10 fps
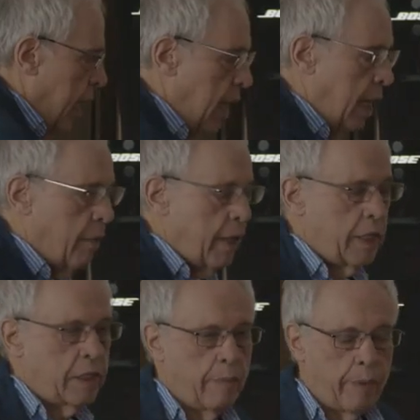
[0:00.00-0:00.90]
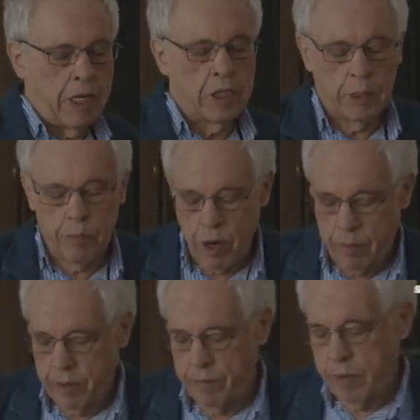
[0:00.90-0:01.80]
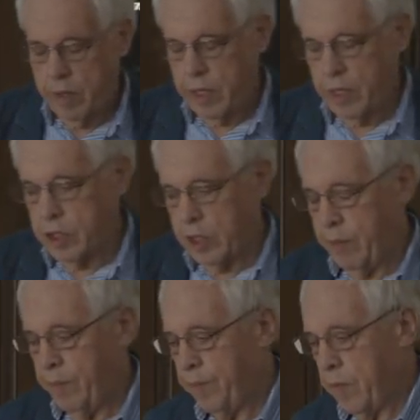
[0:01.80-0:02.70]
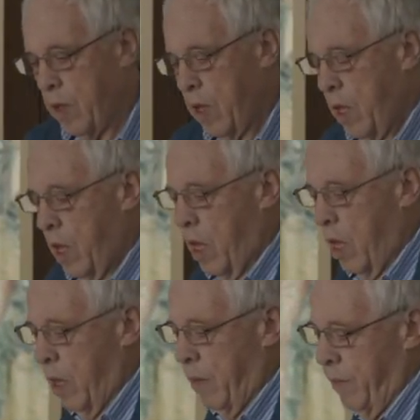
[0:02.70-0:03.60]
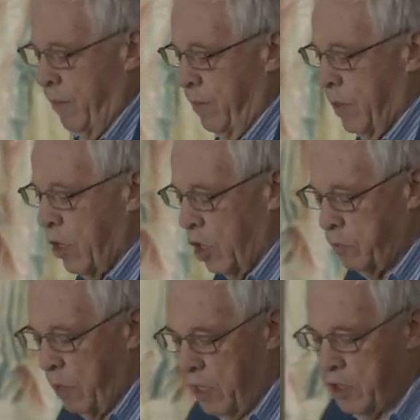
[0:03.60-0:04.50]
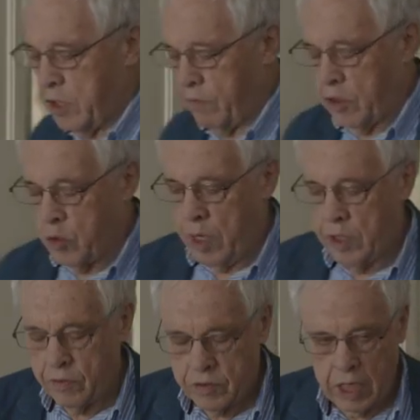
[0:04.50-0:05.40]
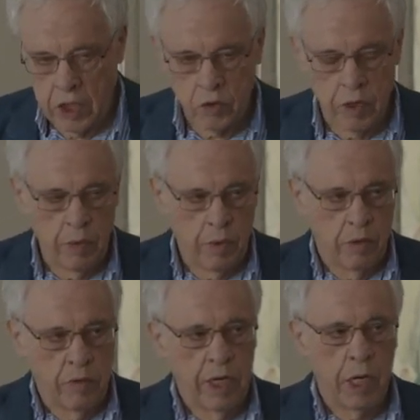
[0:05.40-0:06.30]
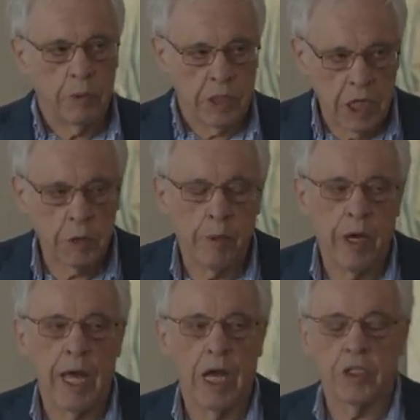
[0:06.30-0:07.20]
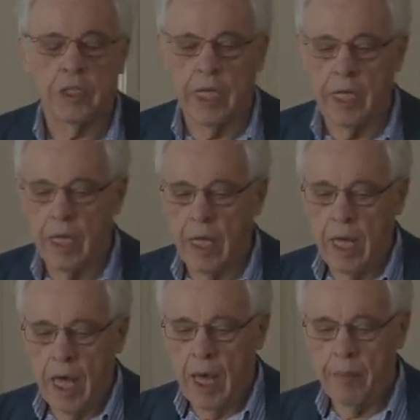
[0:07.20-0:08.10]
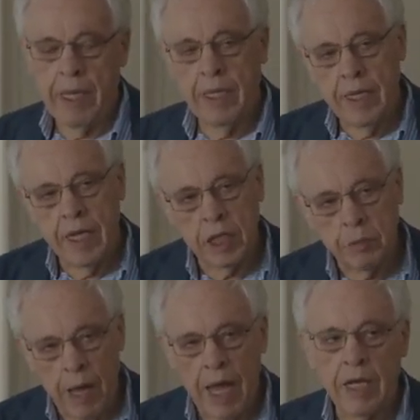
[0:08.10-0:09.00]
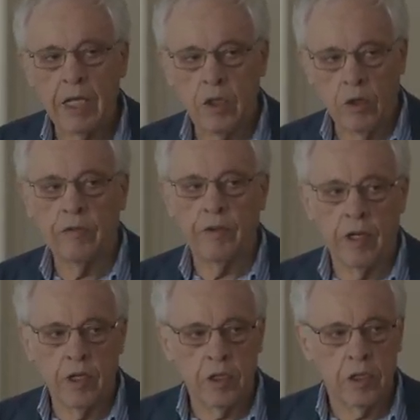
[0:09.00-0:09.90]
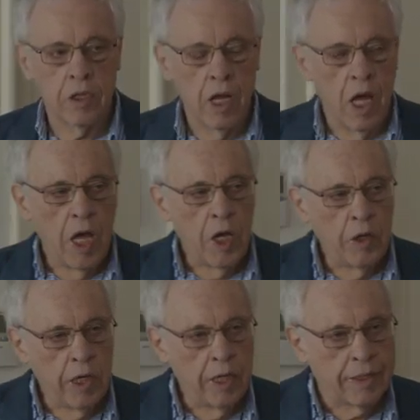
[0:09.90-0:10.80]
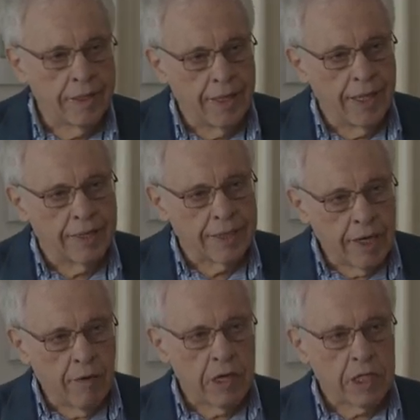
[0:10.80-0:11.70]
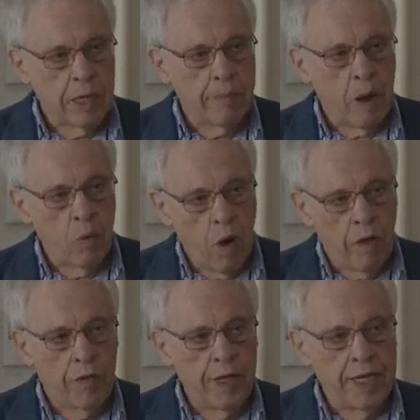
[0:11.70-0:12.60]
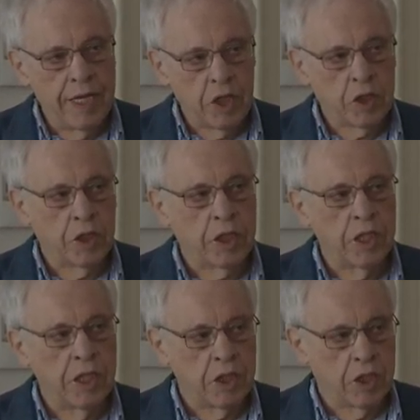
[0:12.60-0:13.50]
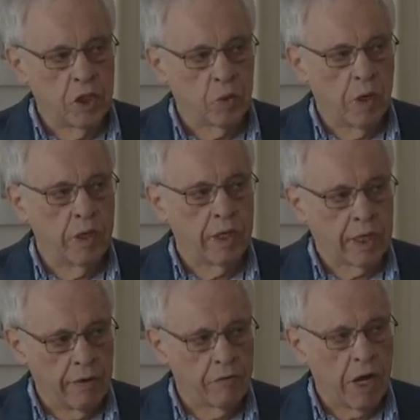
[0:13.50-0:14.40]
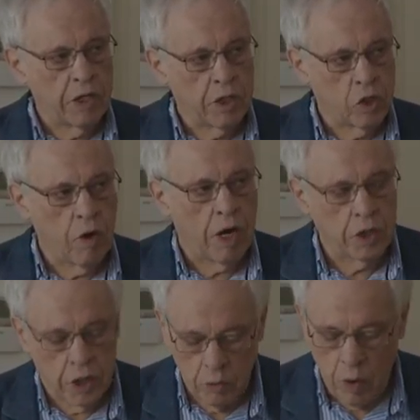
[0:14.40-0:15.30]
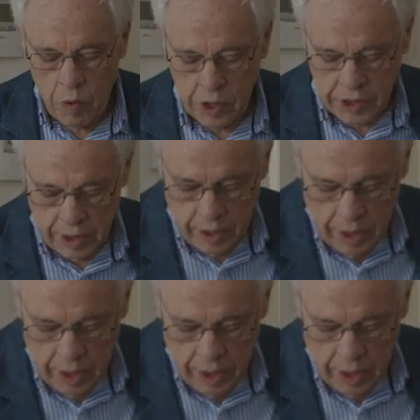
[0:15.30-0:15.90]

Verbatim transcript: here is the basic problem that um, um, the cosmologists of the 20th century were really obsessed by, actually. Um, in the expanding universe, you need to think seriously about what the initial conditions were that gave rise to structure. What was it?